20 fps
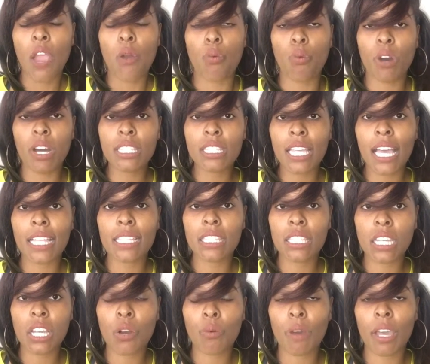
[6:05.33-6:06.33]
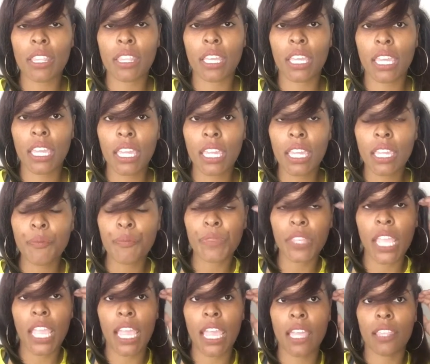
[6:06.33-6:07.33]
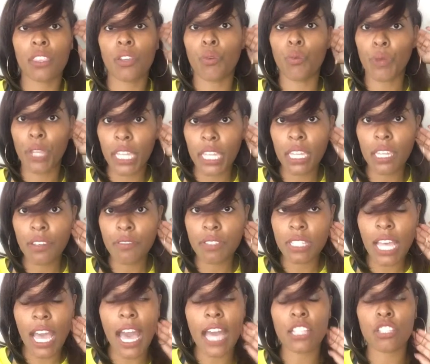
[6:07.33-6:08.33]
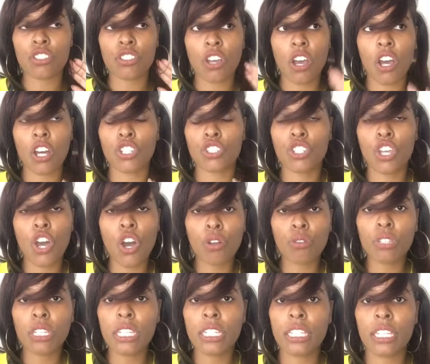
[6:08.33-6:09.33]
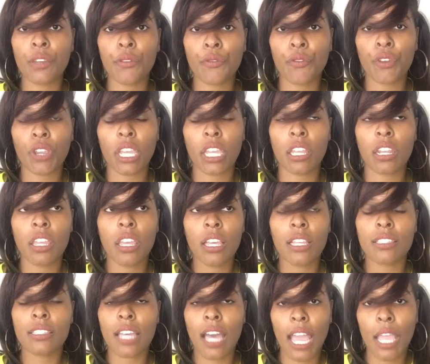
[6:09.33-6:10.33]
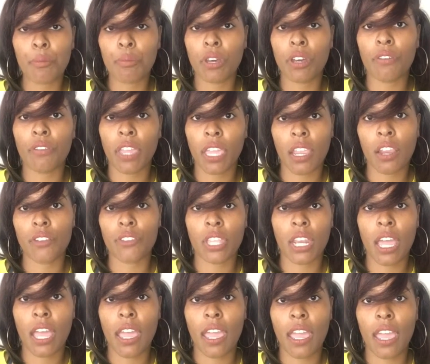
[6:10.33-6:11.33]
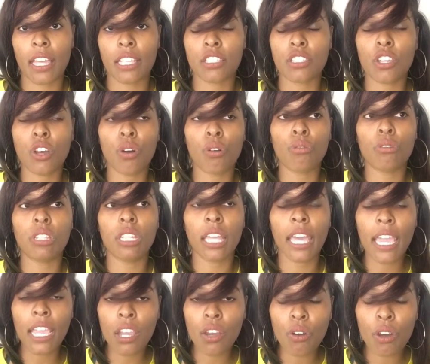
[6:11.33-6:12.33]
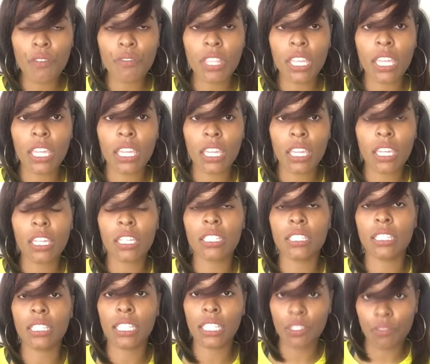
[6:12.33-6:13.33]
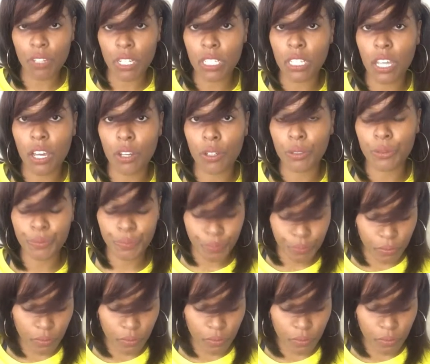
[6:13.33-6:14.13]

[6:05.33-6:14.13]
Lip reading: Once I took away the heat and the weaves, I saw a totally different type of hair that I had. So let go of the heat, leave it alone.